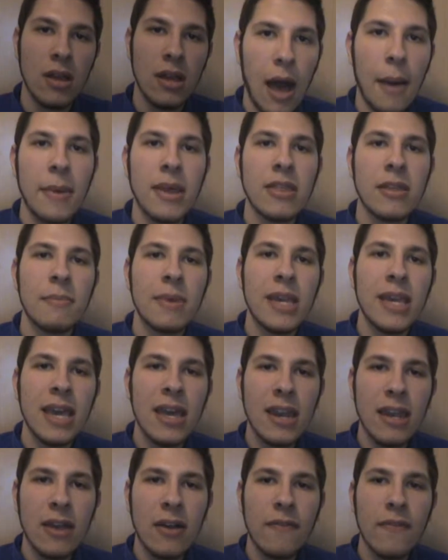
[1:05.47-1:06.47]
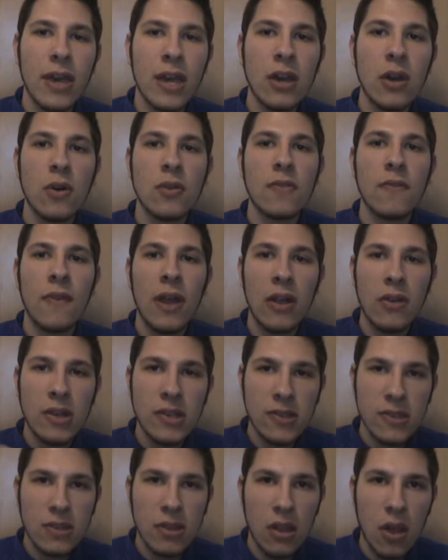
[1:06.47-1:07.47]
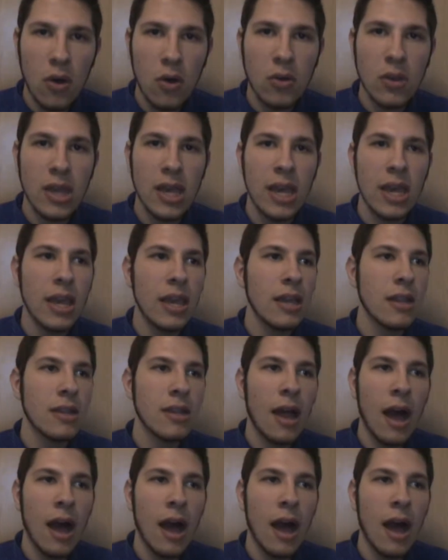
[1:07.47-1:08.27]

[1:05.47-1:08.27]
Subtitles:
I mean, the beginning of it goes very slowly,